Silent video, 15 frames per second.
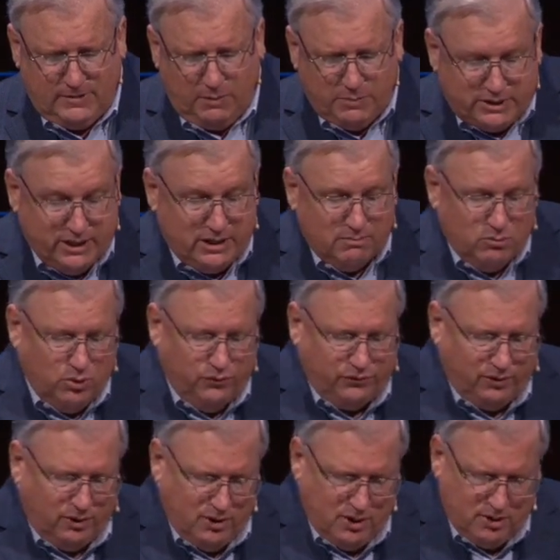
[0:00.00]
But then he moves
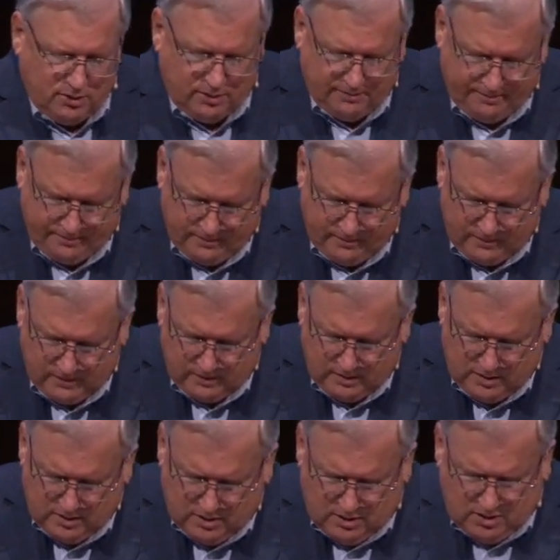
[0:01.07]
along.
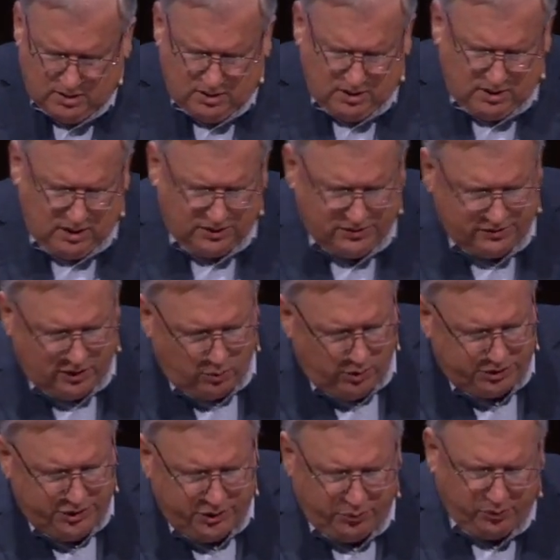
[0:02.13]
He says, I
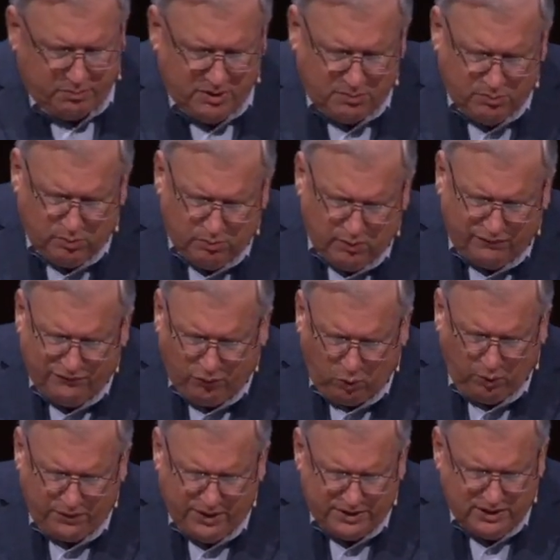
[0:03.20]
want you to remember
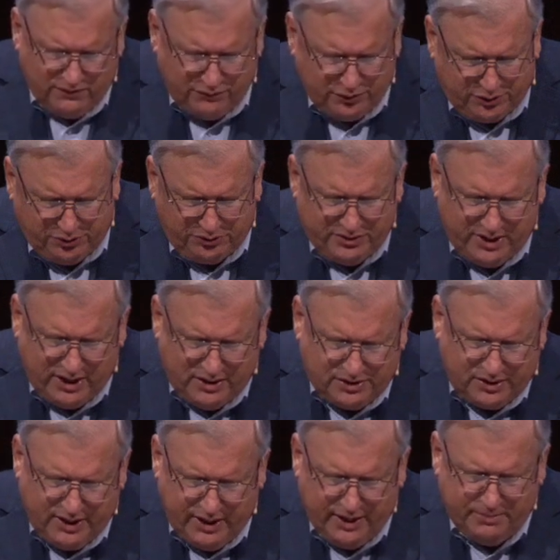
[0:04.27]
before the difficult days
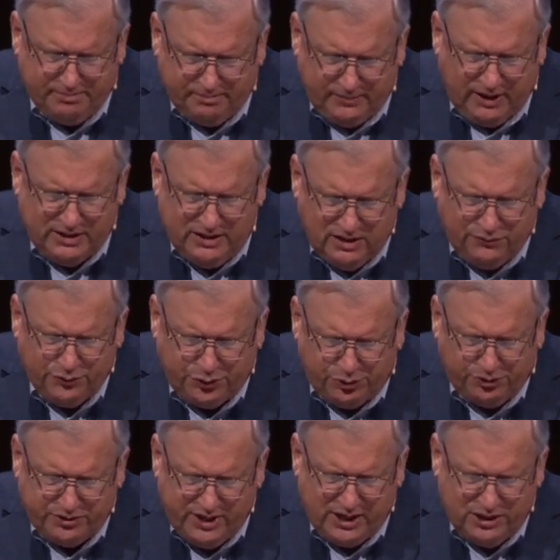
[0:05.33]
come, and
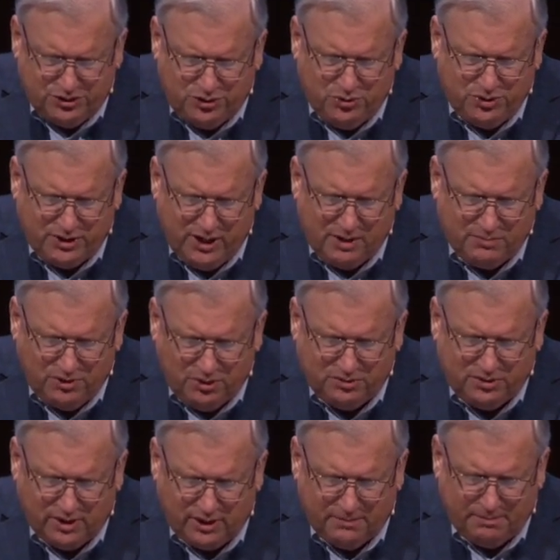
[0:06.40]
difficult days do come, don't
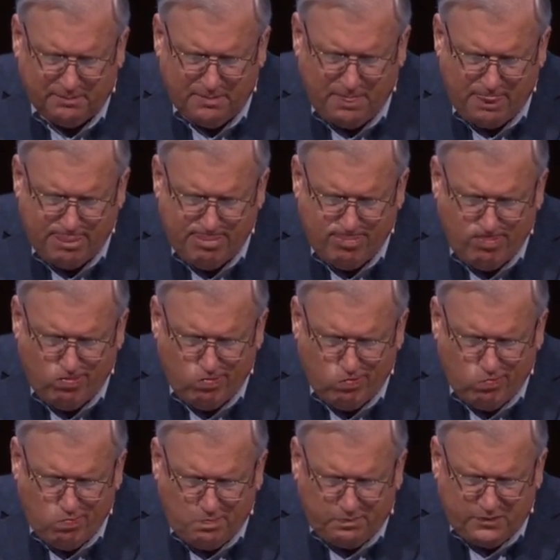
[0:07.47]
they?
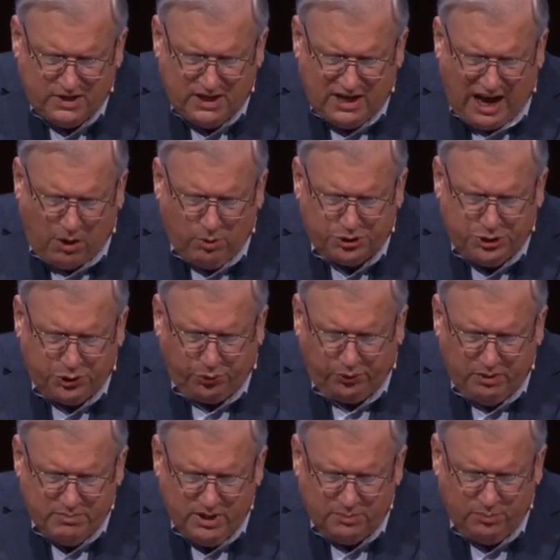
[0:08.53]
I want you to
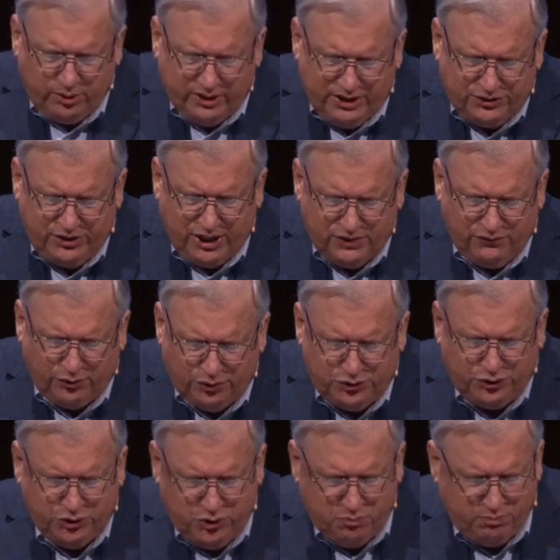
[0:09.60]
remember, he says, verse
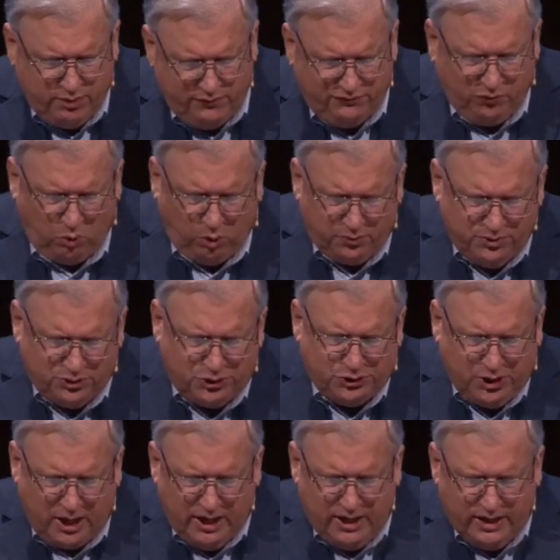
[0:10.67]
2 before the
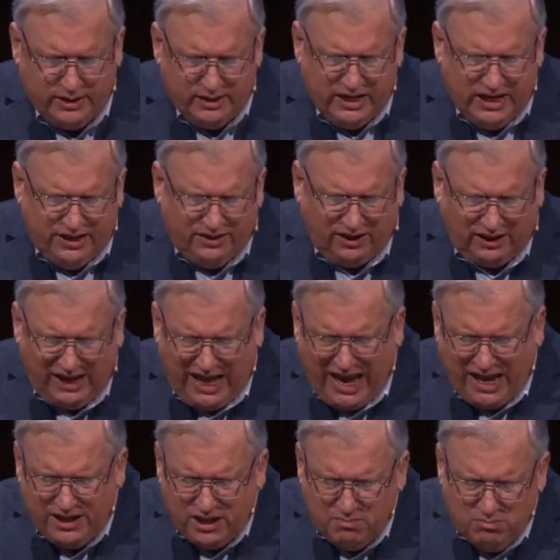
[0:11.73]
sun, the
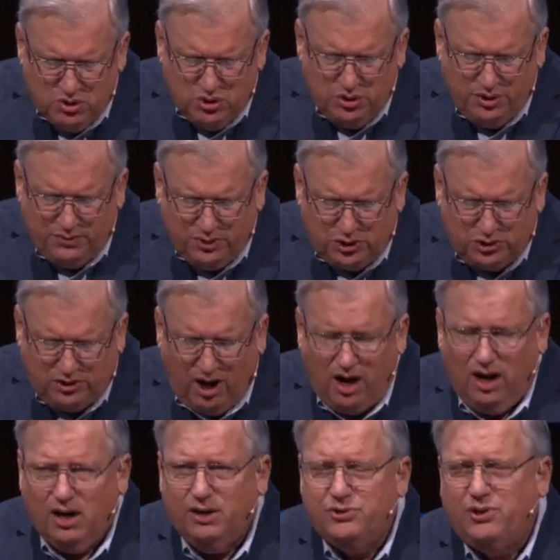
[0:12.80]
light, and the moon, and the
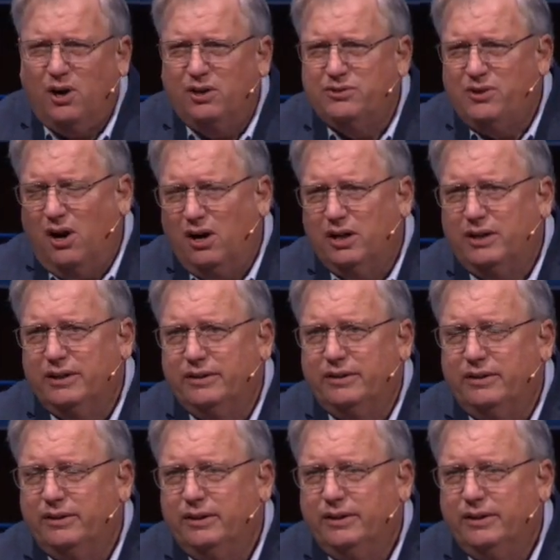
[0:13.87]
stars are darkened.